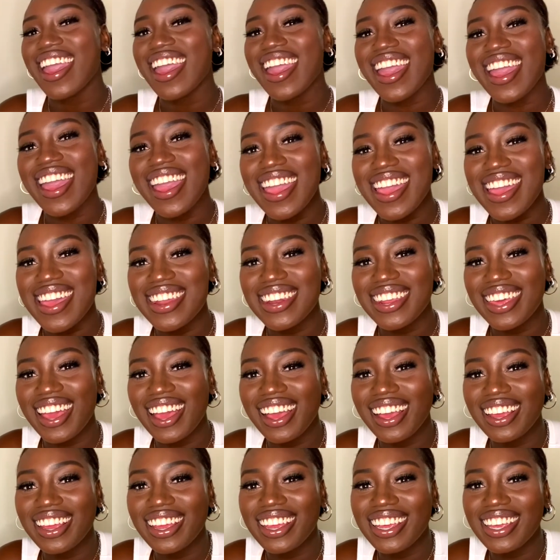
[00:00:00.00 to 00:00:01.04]
And
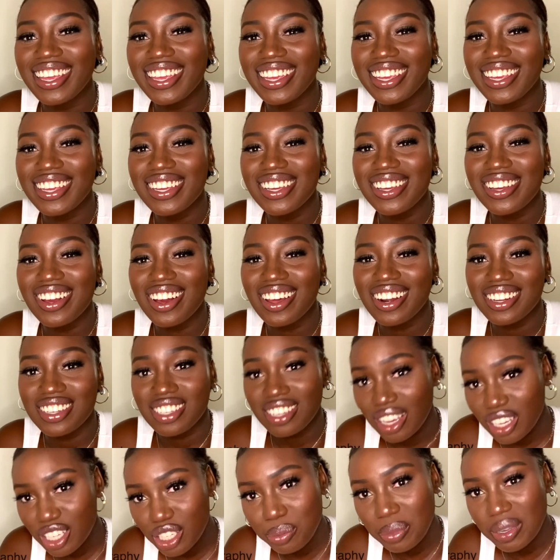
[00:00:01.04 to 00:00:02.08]
I got a
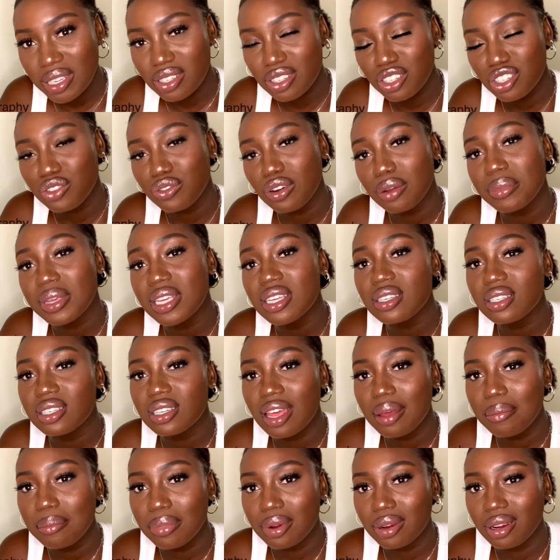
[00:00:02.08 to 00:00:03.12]
text message from his
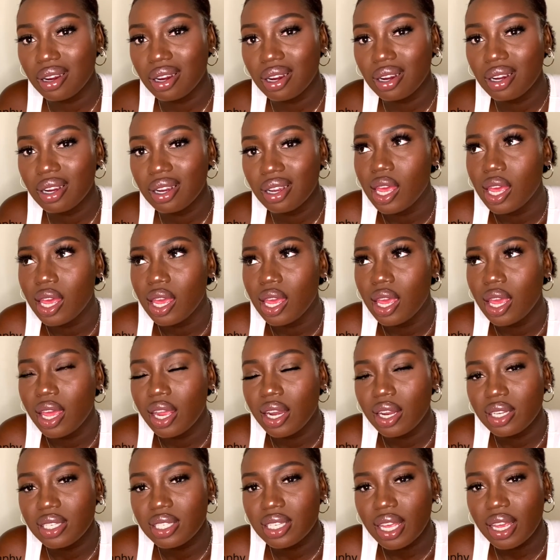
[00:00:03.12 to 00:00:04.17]
number, and
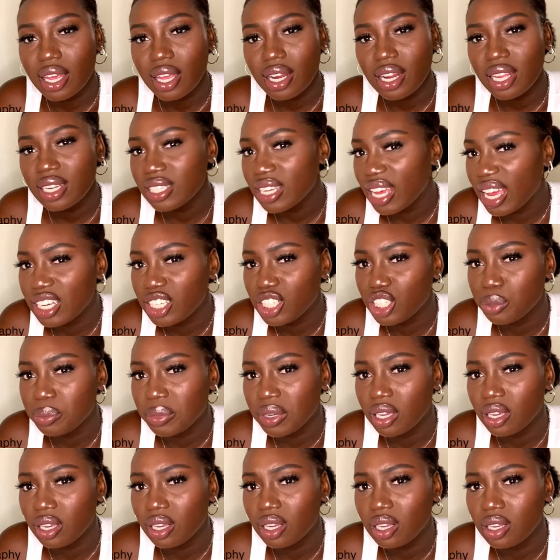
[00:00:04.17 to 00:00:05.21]
it's like an
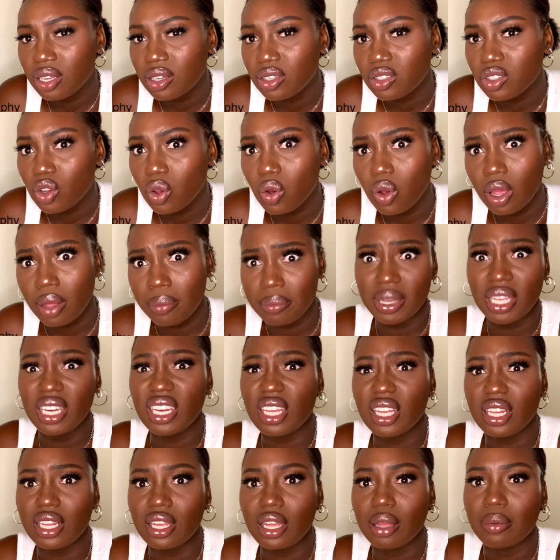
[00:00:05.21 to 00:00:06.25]
attachment. So
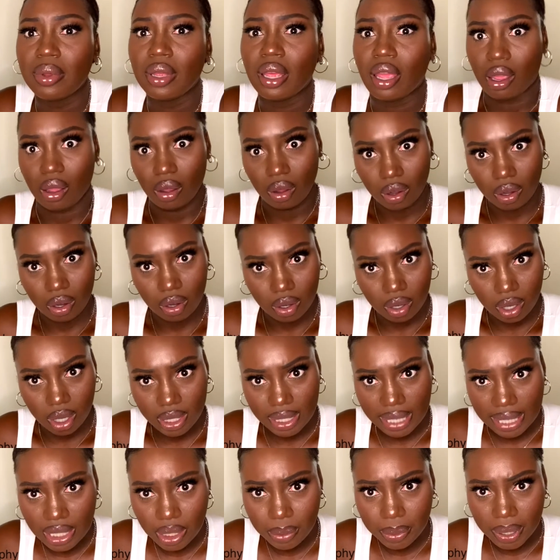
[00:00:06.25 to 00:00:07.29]
immediately I'm like,
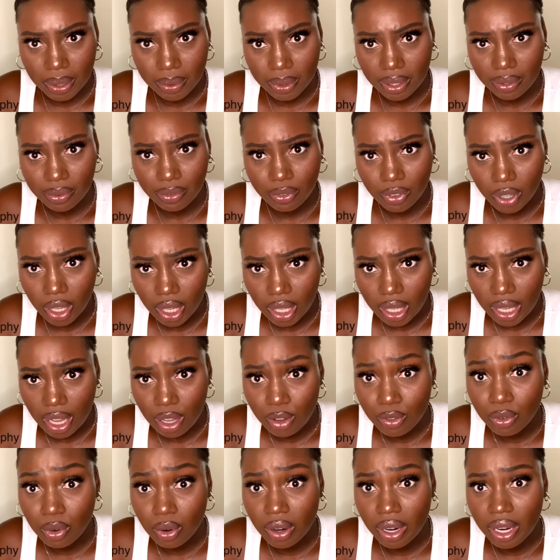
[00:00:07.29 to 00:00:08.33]
attachment? What the fuck?
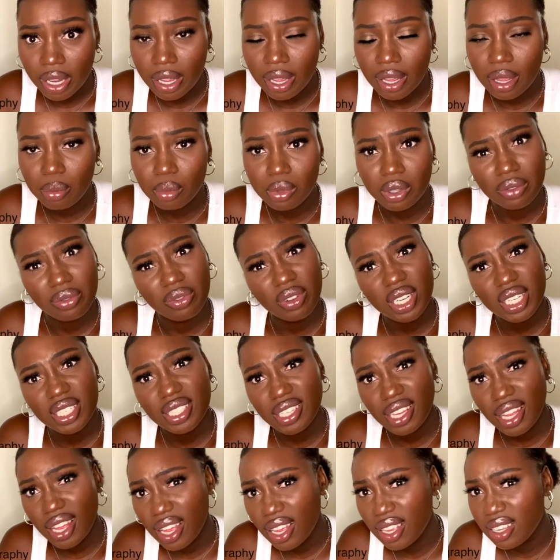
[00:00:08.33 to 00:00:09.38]
At 4 a.m.? What the fuck is
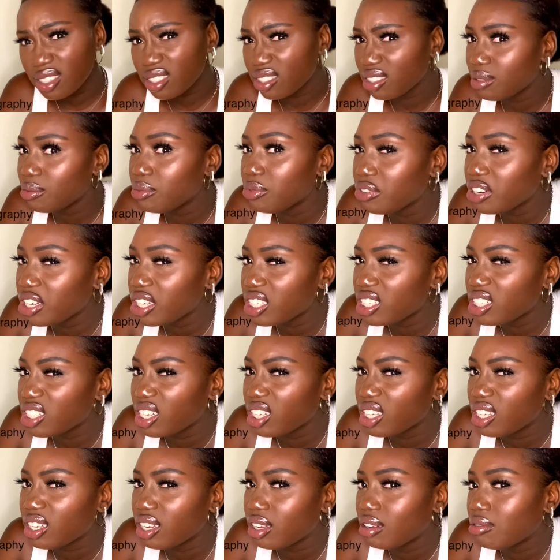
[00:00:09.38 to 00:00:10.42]
that? Is it some freaky
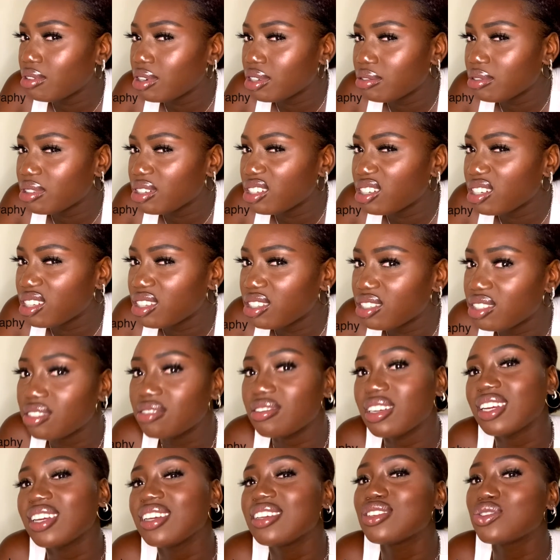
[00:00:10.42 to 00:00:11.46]
shit? I wonder what it is,
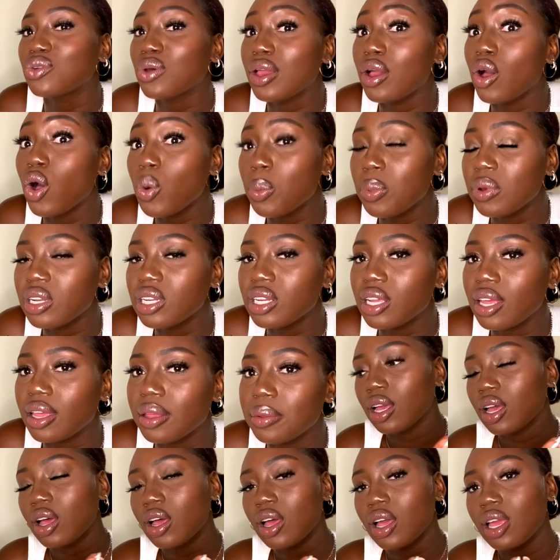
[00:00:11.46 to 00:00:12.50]
right? So I opened it.
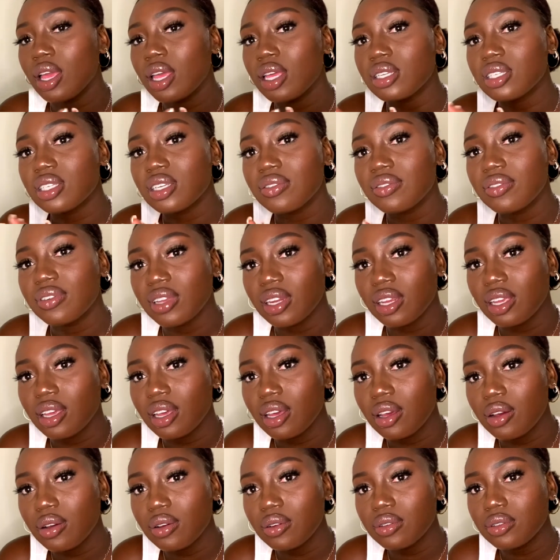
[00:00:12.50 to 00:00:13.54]
It's a
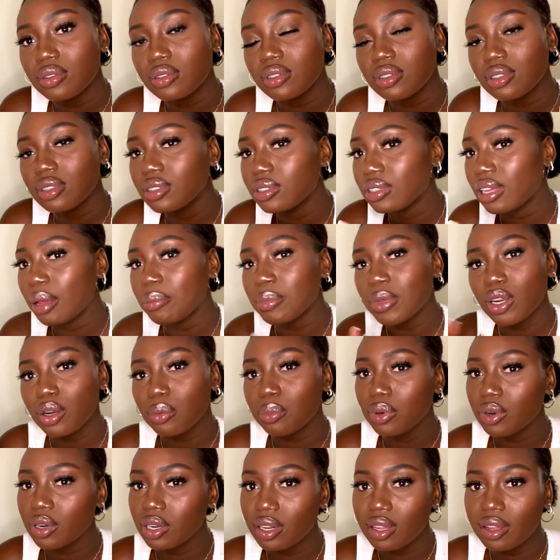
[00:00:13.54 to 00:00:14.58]
video. I'm gonna
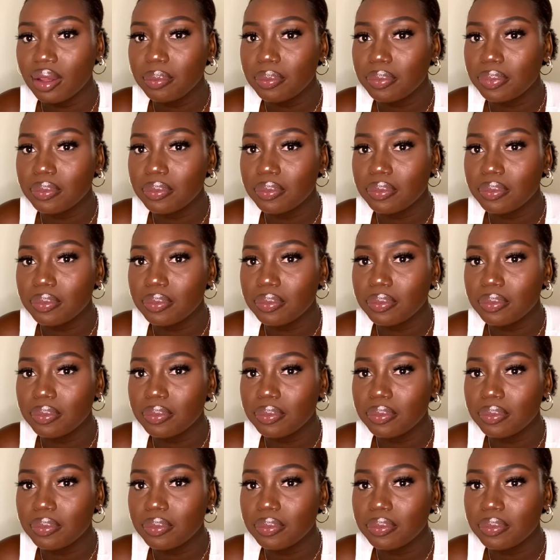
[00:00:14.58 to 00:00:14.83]
put it up.